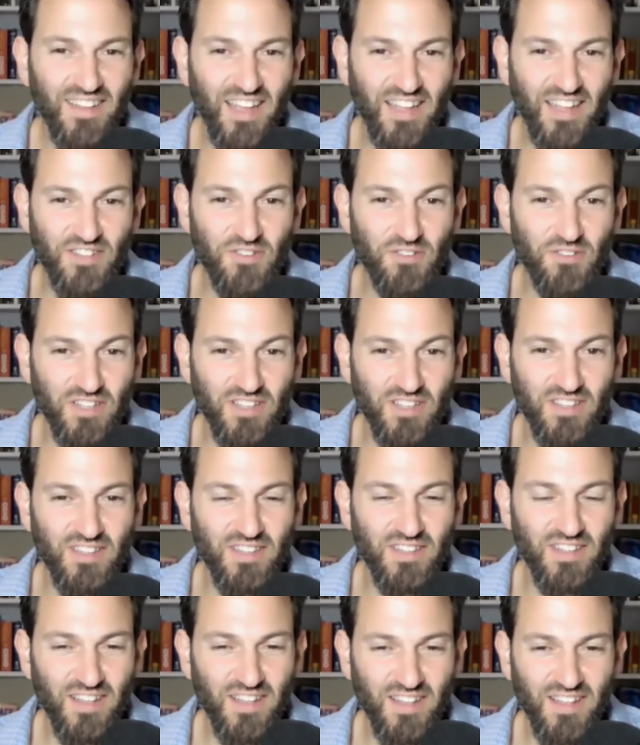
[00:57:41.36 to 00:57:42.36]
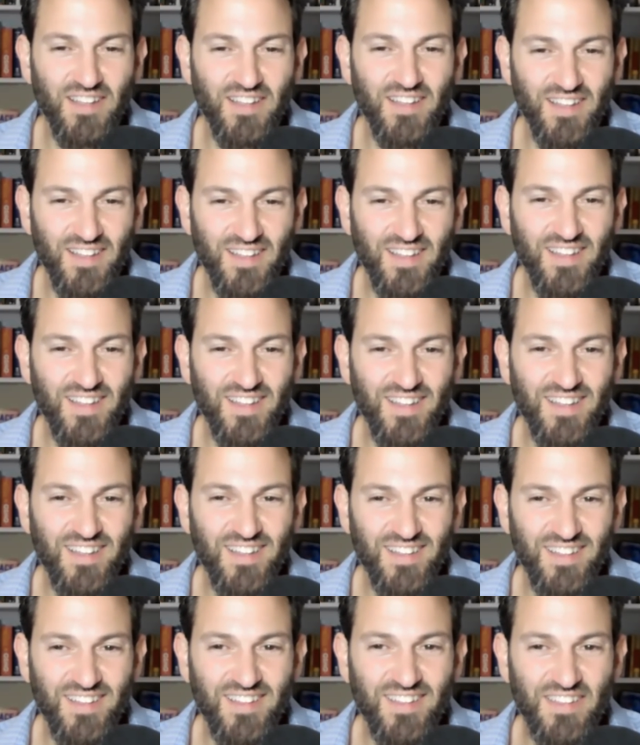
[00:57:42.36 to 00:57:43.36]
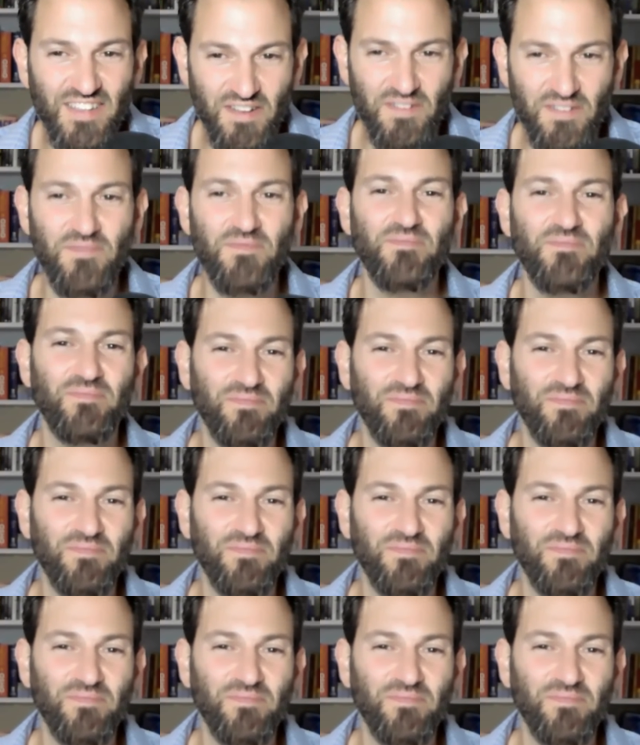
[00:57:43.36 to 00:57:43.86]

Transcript: And half the time the kid killed them. Yep.